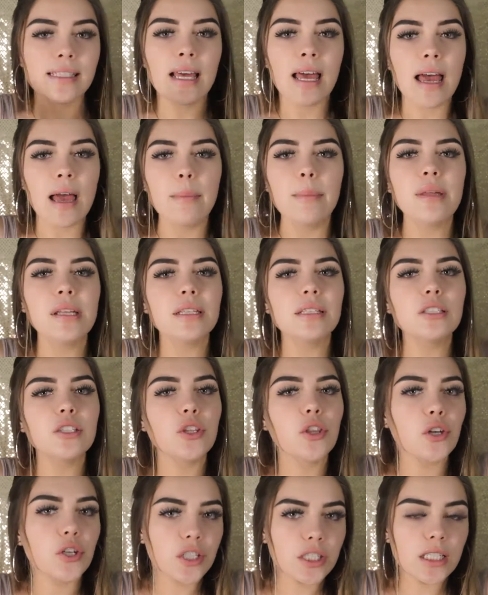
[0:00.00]
I mean, it's
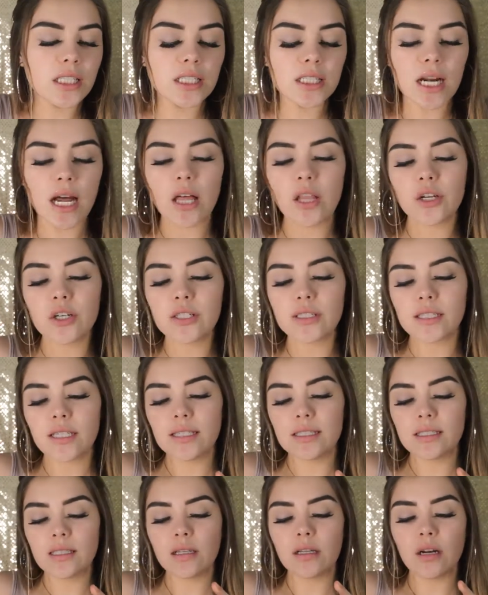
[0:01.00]
$13.
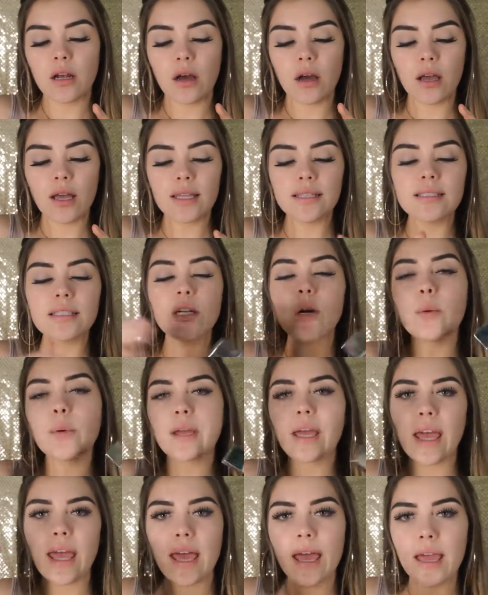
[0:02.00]
It's an
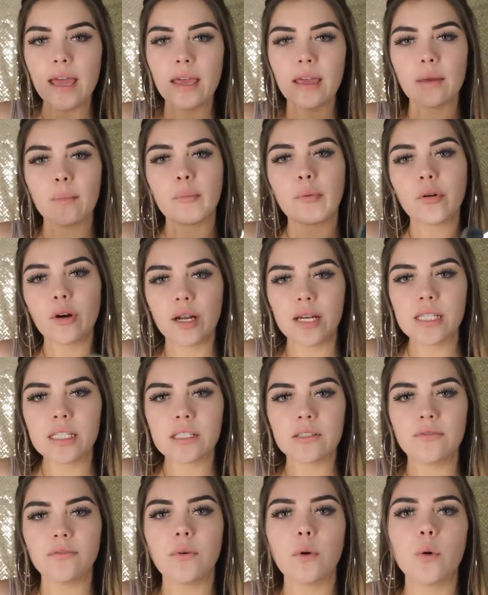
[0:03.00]
okay
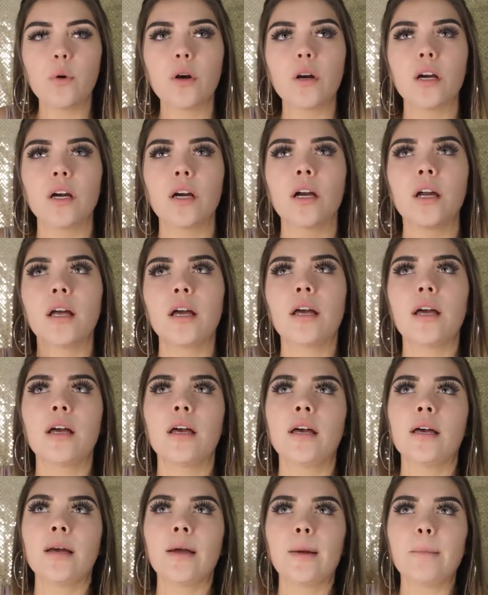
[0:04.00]
price for
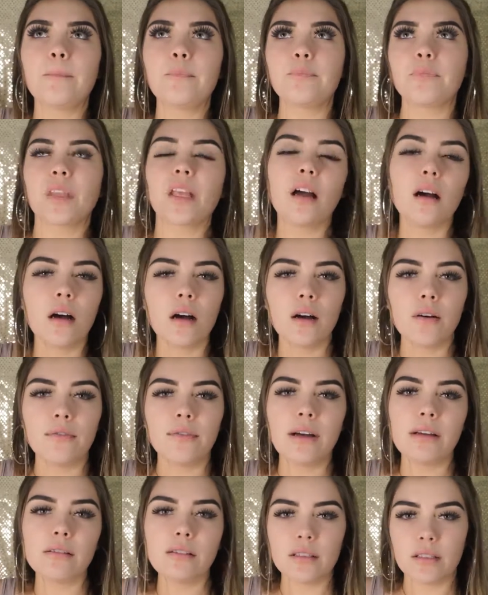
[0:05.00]

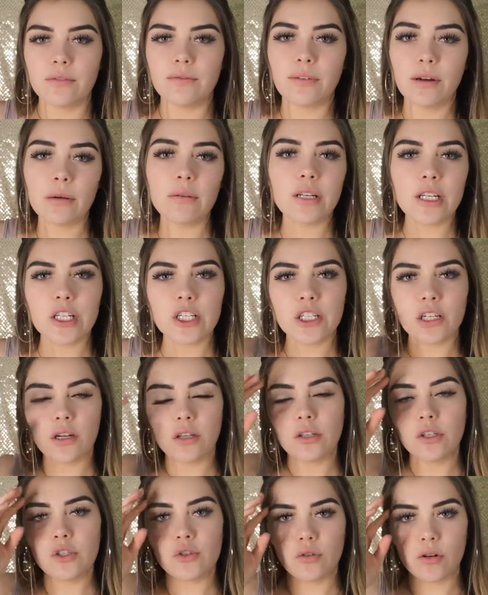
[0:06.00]
foundation
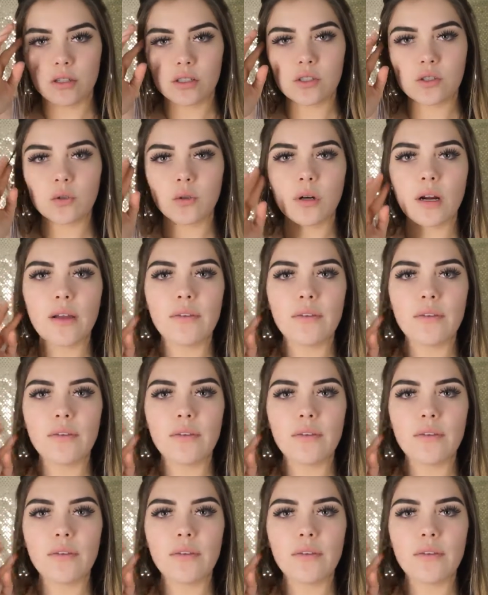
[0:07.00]
on the drugstore.